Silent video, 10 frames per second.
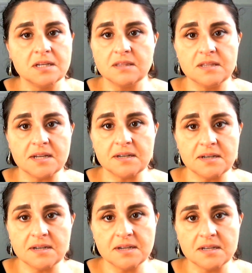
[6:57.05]

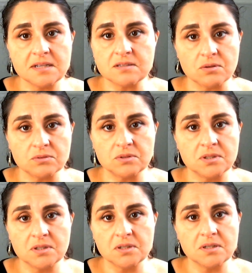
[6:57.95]
then it's
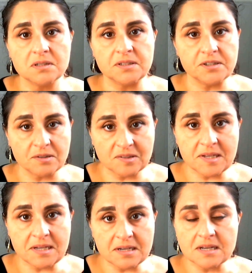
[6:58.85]
not the real
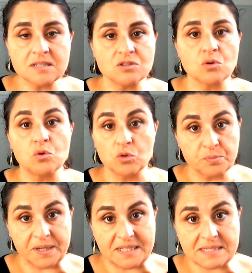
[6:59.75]
thing. It's not cold
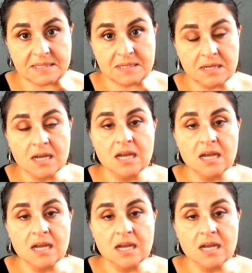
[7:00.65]
pressed.